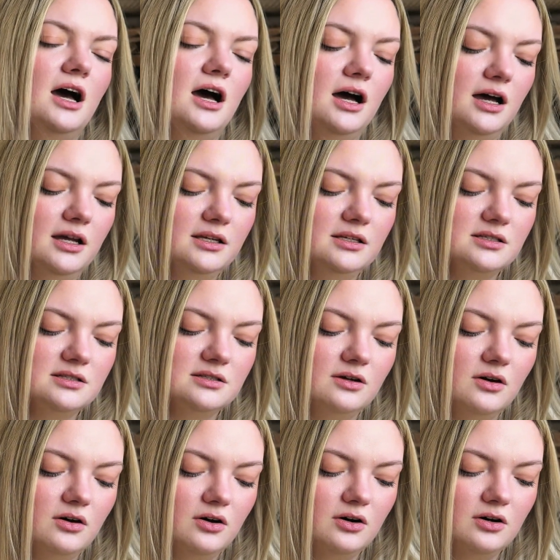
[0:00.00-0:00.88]
I
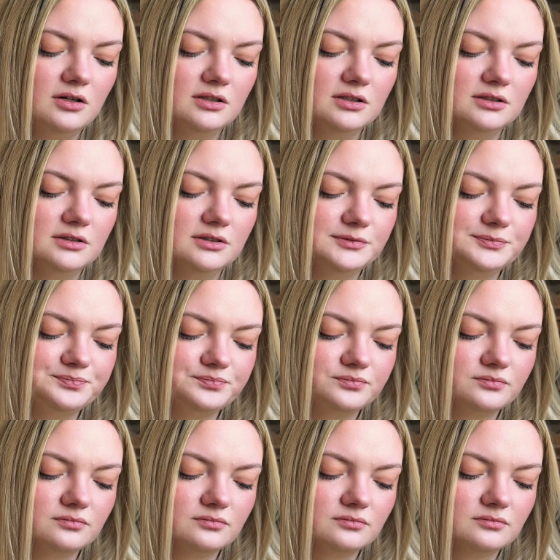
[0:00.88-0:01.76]
saw
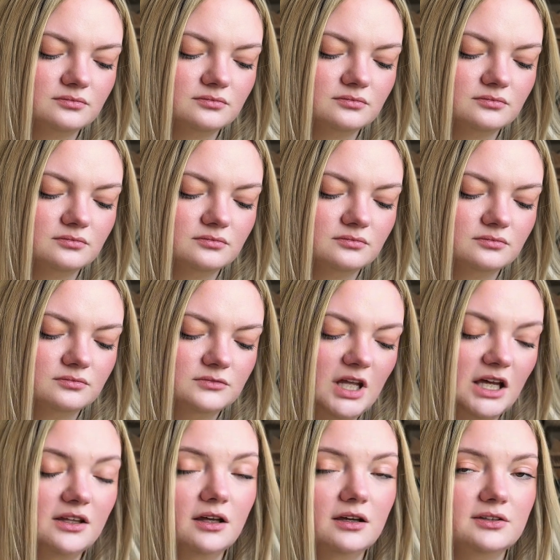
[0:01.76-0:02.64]

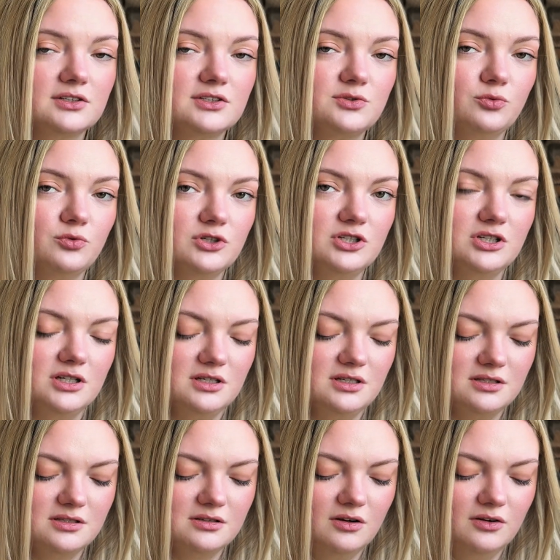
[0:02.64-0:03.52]
another
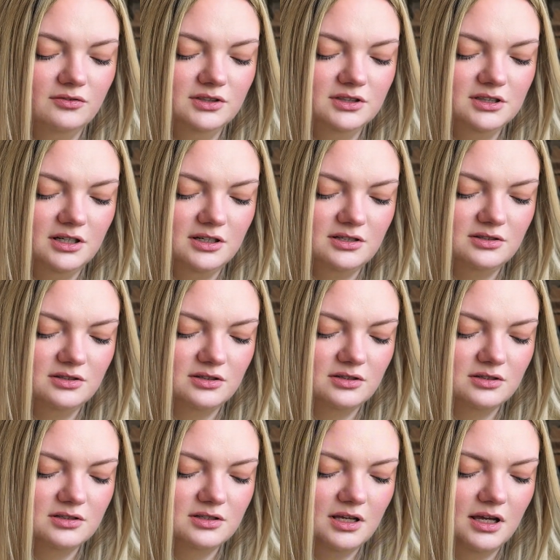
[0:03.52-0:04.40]
swatches of the
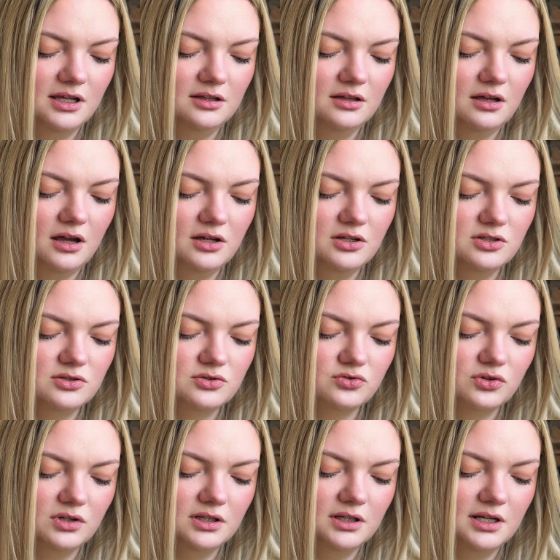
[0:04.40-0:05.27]
testers, and I just
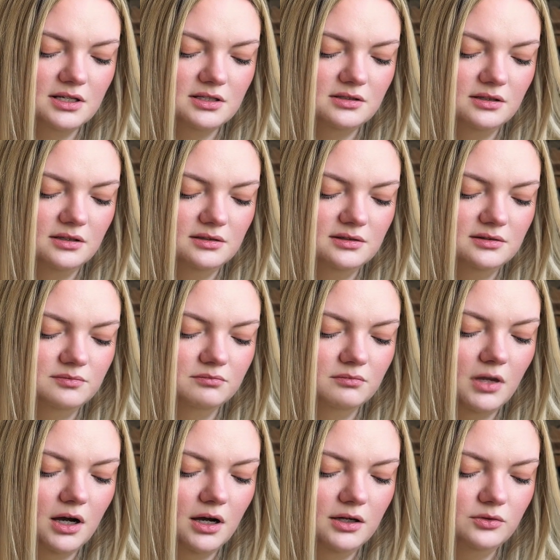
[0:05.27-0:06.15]
realized that
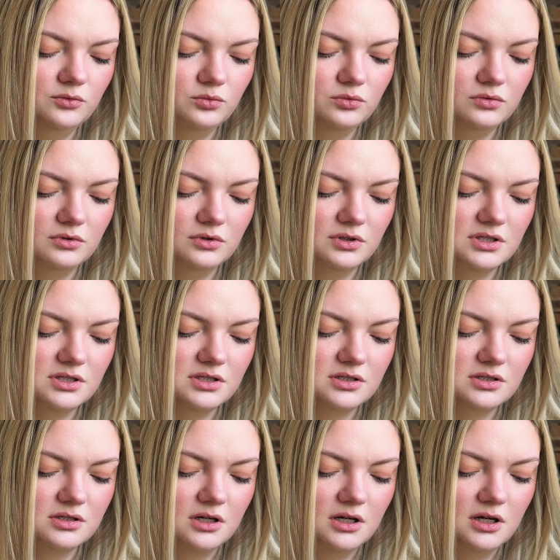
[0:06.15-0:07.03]
mine was